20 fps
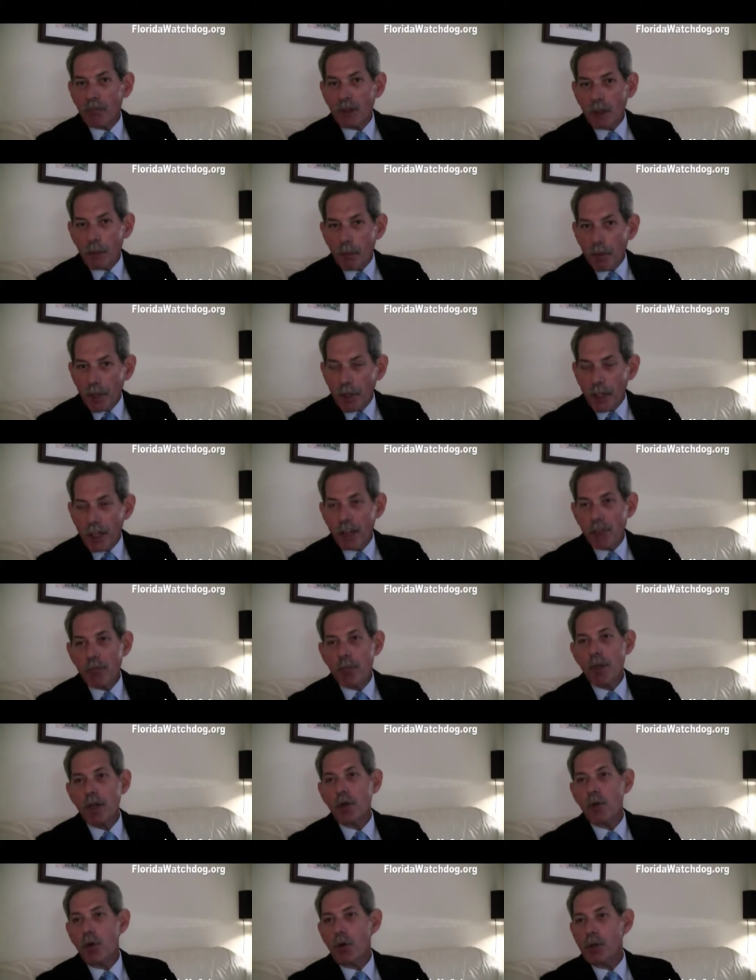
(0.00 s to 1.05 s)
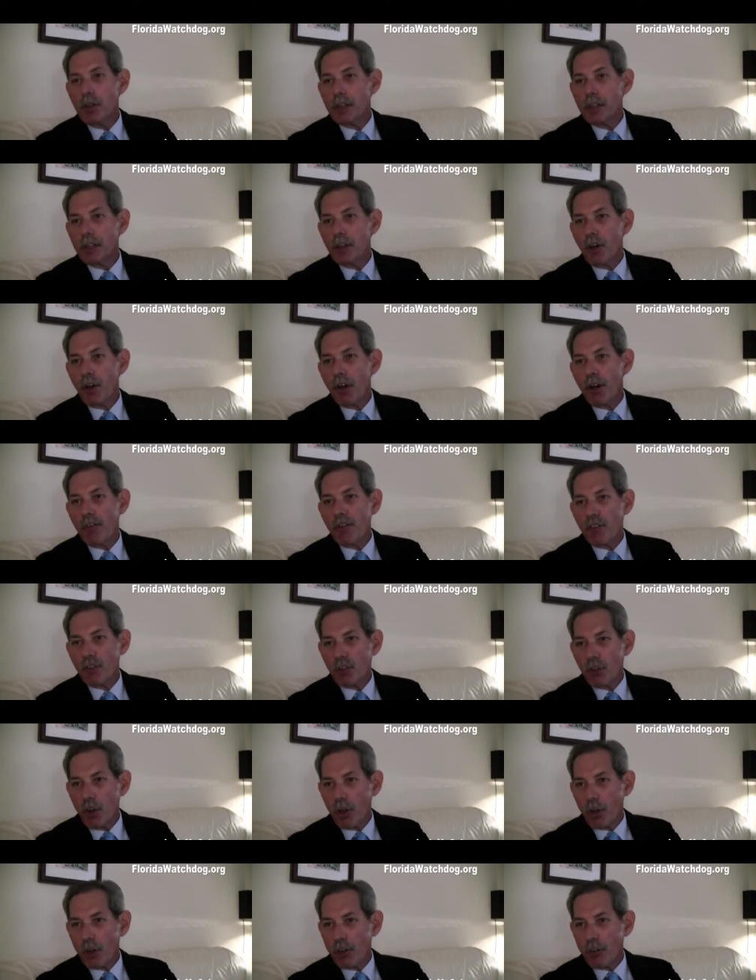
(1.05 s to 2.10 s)
But they've been holding off as
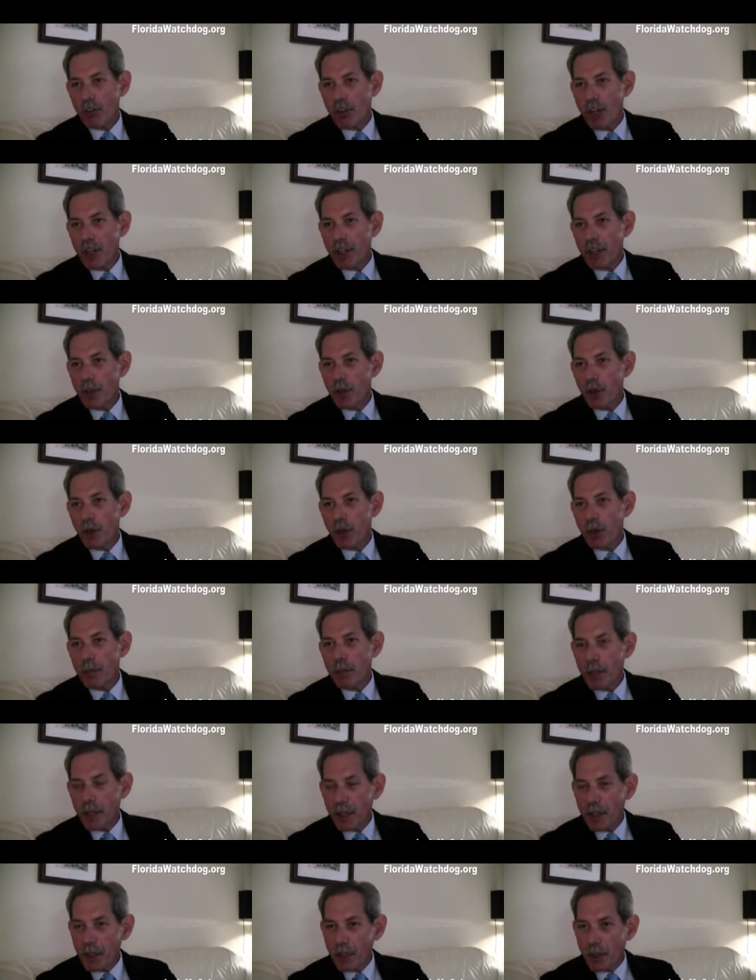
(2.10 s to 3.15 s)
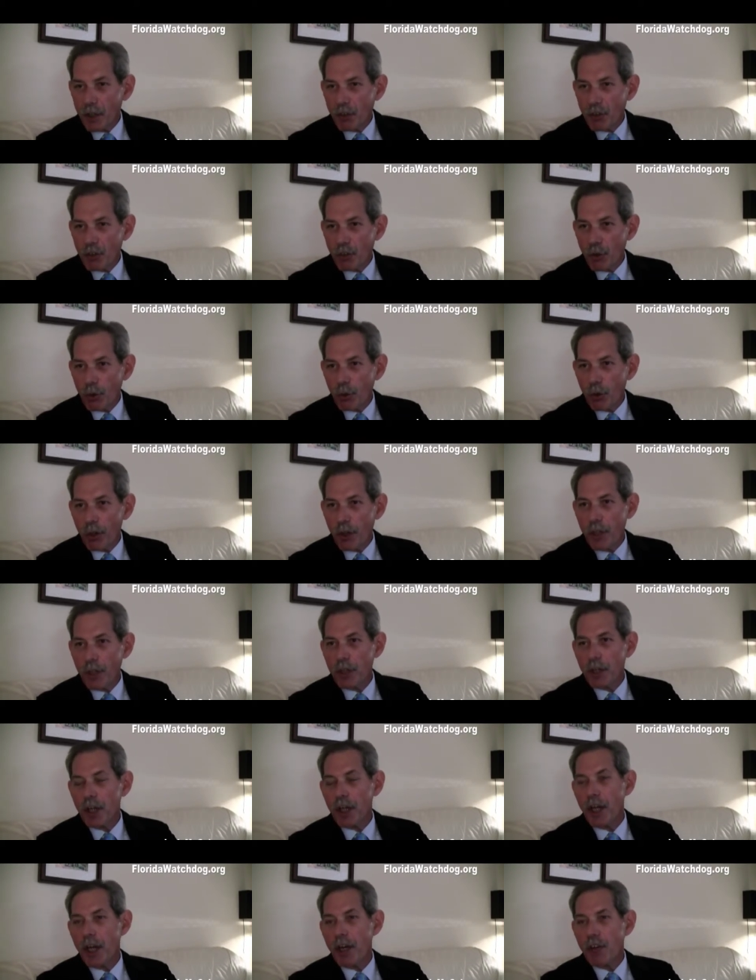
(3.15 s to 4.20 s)
long as they could because there were
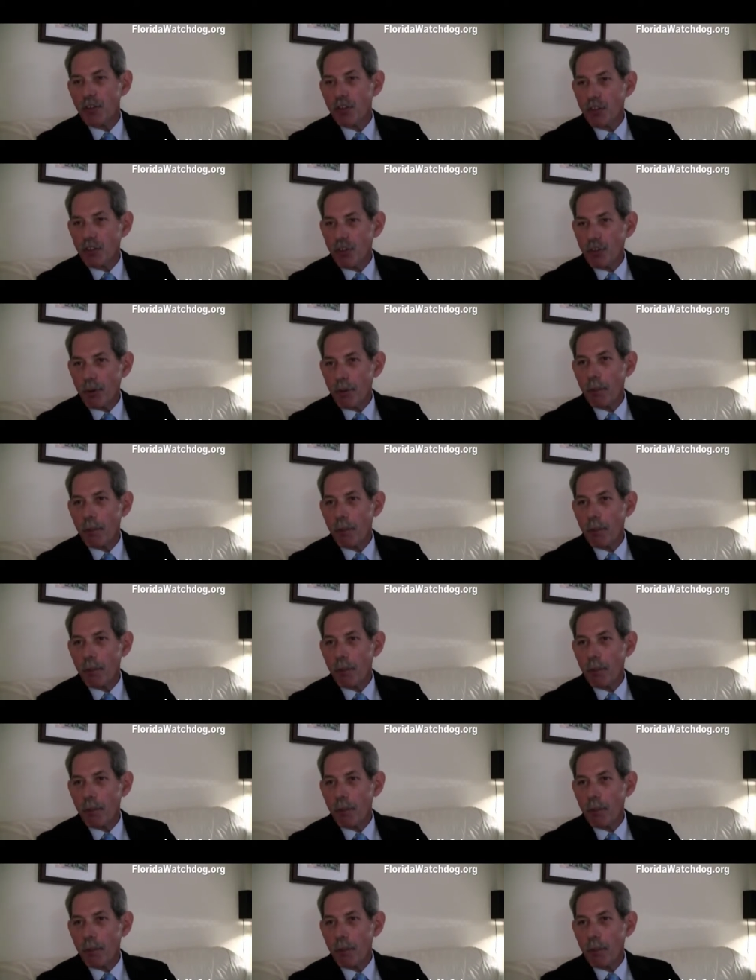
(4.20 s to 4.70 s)
indications that